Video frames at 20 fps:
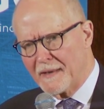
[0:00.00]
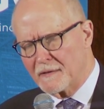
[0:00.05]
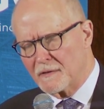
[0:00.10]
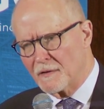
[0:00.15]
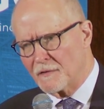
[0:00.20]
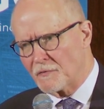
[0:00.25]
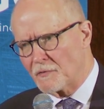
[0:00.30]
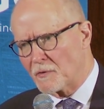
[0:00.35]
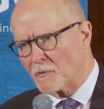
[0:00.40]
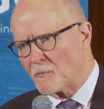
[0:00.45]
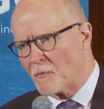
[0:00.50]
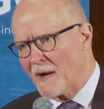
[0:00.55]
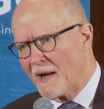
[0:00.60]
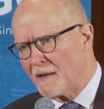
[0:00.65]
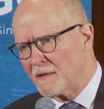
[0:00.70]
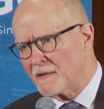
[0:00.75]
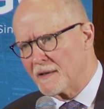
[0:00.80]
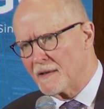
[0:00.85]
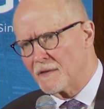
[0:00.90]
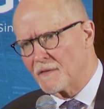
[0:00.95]
district
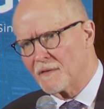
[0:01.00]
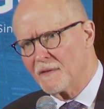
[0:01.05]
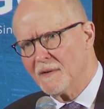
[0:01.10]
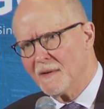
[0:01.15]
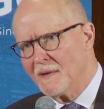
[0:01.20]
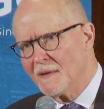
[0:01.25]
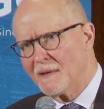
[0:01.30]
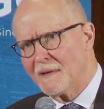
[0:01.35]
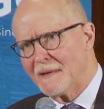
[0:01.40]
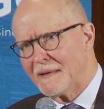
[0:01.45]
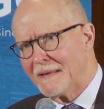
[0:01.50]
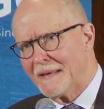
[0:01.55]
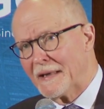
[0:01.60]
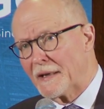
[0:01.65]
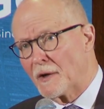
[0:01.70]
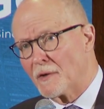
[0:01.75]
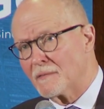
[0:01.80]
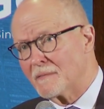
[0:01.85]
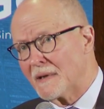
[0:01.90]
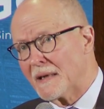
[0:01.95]
rallies
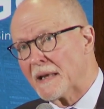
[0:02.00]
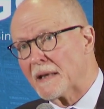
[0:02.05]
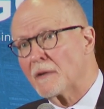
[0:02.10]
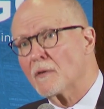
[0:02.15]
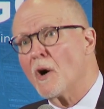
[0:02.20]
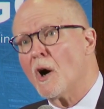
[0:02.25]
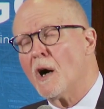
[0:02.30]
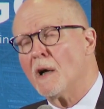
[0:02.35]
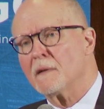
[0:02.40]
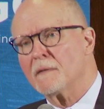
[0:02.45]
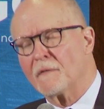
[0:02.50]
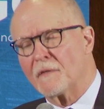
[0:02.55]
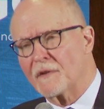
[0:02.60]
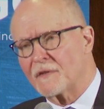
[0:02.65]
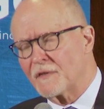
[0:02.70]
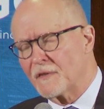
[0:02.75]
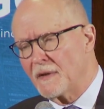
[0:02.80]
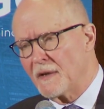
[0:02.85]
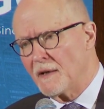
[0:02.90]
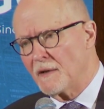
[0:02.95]
in all of the
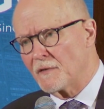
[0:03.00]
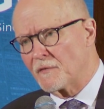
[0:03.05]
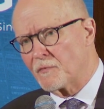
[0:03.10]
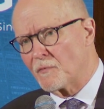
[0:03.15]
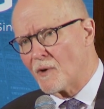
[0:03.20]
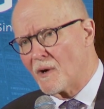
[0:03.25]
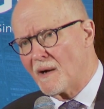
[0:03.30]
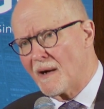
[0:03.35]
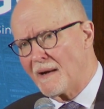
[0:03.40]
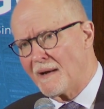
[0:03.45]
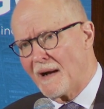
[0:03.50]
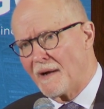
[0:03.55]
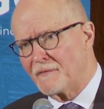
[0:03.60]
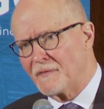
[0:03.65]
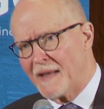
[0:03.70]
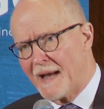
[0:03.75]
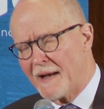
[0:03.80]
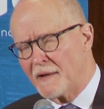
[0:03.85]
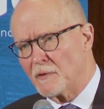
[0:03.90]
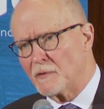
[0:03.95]
cities where I've
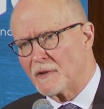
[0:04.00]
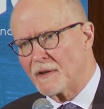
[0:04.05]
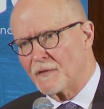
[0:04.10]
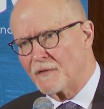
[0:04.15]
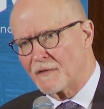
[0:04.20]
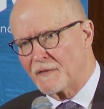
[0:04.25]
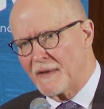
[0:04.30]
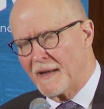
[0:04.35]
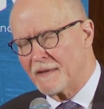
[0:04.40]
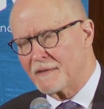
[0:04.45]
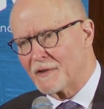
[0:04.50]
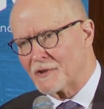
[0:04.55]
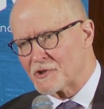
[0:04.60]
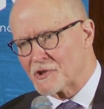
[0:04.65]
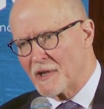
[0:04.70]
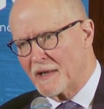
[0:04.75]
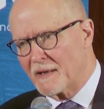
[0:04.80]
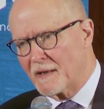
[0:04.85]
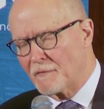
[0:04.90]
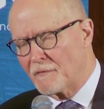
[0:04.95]
not only stayed to
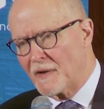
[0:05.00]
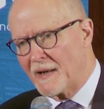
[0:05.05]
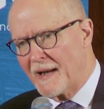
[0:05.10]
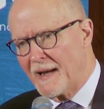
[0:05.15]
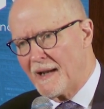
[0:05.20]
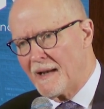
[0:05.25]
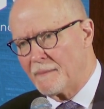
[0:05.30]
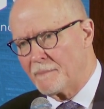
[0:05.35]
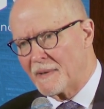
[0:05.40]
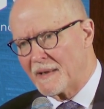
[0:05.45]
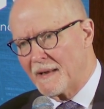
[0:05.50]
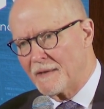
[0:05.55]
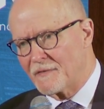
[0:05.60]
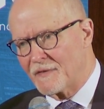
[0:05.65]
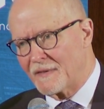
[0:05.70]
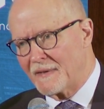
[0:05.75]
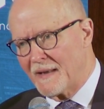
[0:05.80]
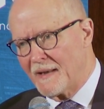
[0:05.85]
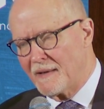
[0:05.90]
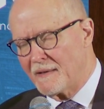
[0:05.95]
shake every hand, but I've
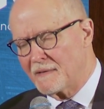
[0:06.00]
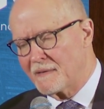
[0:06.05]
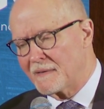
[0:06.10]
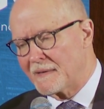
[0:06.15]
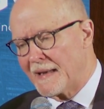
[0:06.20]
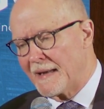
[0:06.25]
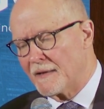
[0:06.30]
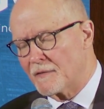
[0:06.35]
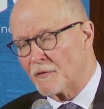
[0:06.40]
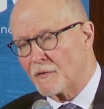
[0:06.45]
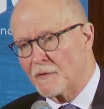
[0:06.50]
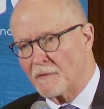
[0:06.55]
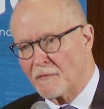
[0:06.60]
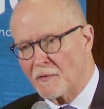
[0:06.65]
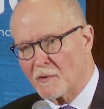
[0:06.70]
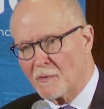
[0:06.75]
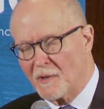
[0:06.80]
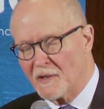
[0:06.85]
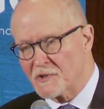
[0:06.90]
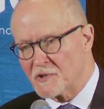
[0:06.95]
stayed to answer every
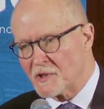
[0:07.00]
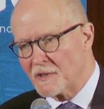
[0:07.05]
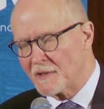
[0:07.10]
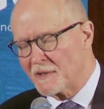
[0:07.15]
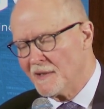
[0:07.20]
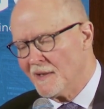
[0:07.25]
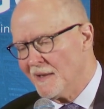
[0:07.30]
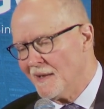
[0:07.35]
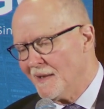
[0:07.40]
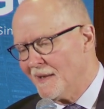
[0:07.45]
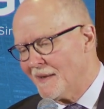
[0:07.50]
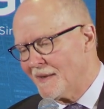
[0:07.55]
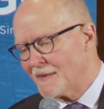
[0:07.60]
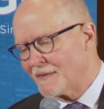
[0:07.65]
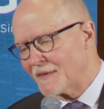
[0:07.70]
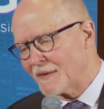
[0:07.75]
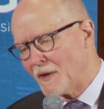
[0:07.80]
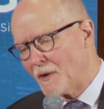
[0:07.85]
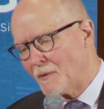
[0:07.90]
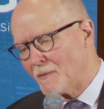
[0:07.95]
question.
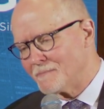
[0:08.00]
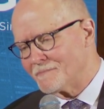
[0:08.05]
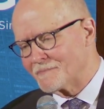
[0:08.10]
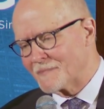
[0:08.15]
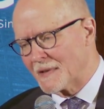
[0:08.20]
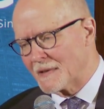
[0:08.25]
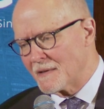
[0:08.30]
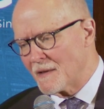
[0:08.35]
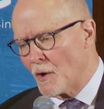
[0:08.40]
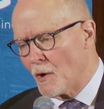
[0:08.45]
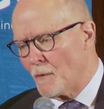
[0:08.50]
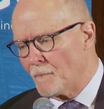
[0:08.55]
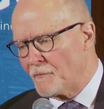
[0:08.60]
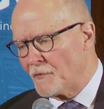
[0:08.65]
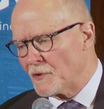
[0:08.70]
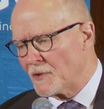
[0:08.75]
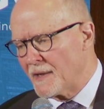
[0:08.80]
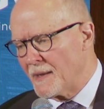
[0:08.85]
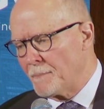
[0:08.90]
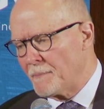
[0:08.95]
So
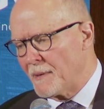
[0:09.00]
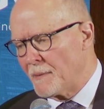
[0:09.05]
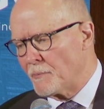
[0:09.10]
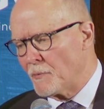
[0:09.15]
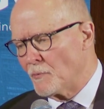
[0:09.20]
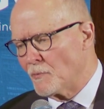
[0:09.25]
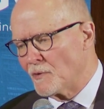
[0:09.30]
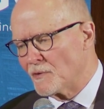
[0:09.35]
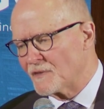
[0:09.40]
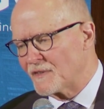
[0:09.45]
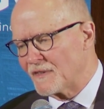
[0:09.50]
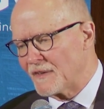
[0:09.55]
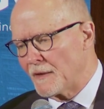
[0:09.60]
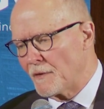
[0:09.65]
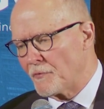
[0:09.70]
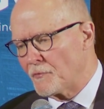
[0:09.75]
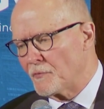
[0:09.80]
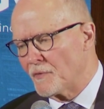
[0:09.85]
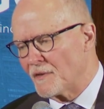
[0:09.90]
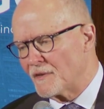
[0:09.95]
hopefully people will see
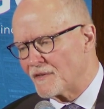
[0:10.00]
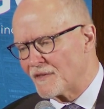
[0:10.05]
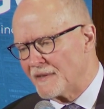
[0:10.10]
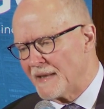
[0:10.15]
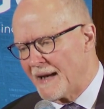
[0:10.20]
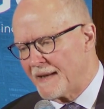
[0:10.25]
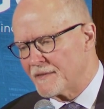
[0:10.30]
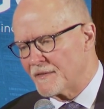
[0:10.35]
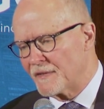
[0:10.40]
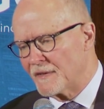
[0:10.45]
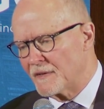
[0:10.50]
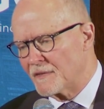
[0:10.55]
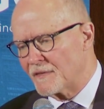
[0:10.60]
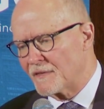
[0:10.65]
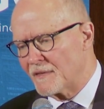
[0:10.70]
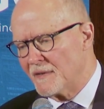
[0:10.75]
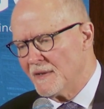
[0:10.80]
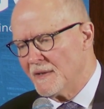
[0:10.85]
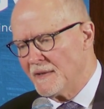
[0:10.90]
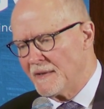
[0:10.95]
through this
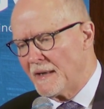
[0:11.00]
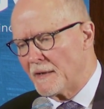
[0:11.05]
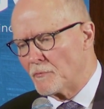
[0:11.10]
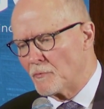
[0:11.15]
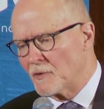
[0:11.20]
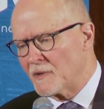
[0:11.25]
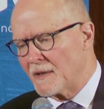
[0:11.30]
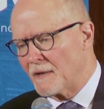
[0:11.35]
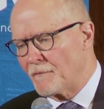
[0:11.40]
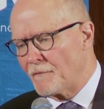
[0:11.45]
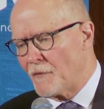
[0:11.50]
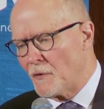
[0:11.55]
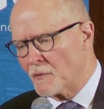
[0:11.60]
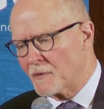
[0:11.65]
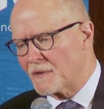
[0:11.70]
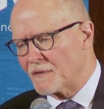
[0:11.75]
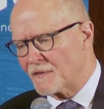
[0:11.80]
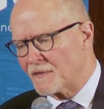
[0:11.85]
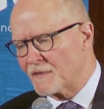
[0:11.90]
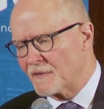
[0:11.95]
nonsense and really
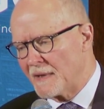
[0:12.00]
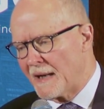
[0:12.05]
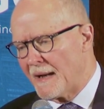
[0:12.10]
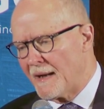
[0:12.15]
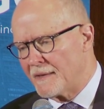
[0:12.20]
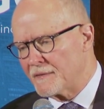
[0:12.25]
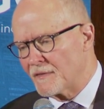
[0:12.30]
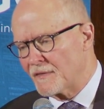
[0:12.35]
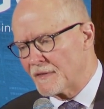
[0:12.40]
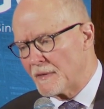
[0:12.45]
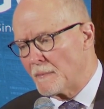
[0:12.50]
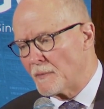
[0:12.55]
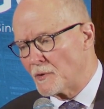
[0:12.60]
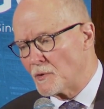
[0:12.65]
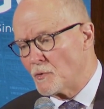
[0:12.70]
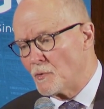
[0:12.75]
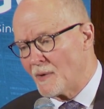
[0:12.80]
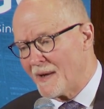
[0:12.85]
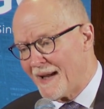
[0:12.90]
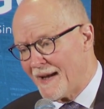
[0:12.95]
focus on someone
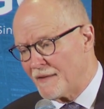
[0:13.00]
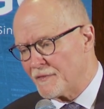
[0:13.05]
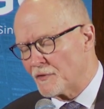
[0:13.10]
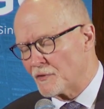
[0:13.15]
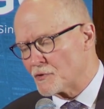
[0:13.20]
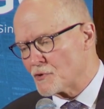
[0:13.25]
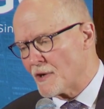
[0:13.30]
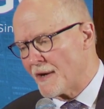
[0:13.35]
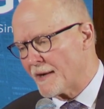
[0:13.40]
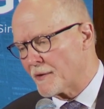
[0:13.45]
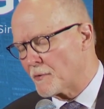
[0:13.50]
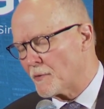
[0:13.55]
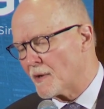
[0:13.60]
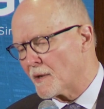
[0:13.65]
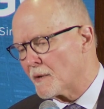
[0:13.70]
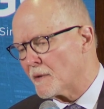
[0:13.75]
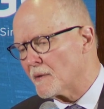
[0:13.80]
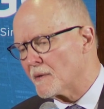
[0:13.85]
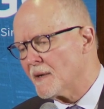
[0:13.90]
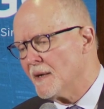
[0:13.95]
who has a track
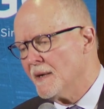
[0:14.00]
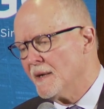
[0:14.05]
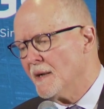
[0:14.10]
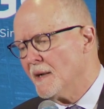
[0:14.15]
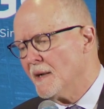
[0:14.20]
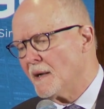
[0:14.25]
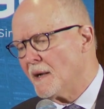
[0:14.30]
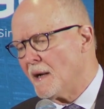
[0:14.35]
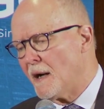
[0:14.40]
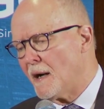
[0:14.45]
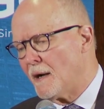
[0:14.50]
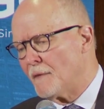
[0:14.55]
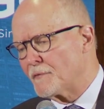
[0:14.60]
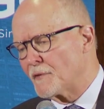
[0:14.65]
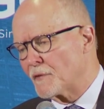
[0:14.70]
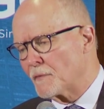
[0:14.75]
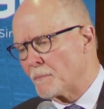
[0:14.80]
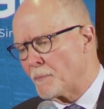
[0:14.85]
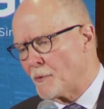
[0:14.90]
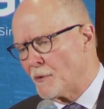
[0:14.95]
record of
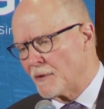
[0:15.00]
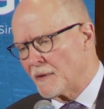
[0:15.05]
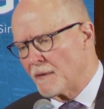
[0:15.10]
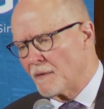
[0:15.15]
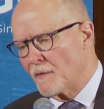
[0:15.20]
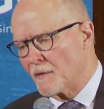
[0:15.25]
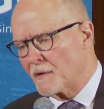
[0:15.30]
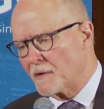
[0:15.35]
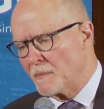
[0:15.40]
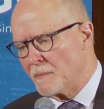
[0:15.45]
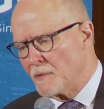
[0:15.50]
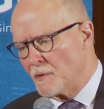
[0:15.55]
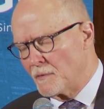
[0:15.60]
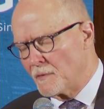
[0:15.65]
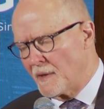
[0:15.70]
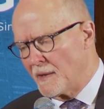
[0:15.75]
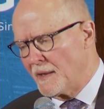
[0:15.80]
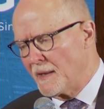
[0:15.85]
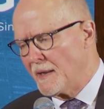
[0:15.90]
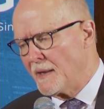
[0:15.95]
supporting the
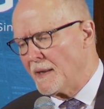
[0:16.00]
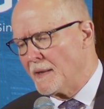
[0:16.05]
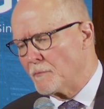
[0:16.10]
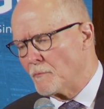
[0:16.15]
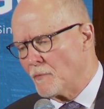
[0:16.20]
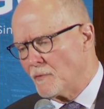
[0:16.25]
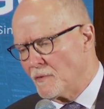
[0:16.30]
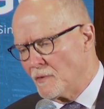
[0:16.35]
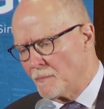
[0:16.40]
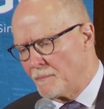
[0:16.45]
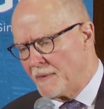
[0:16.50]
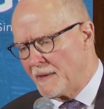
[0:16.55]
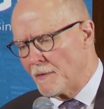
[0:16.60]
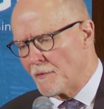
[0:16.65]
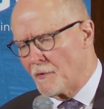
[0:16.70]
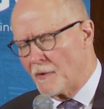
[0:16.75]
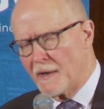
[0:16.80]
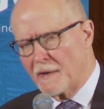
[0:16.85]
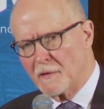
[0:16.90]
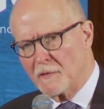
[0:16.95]
community and will be
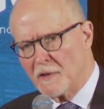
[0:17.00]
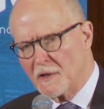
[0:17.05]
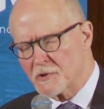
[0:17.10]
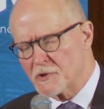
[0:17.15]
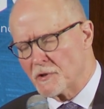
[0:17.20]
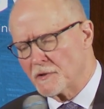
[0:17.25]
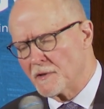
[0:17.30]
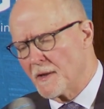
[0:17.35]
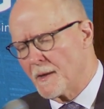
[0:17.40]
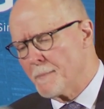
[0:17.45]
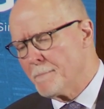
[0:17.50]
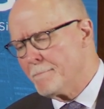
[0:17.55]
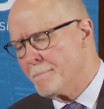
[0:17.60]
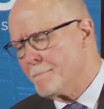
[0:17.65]
there on election day.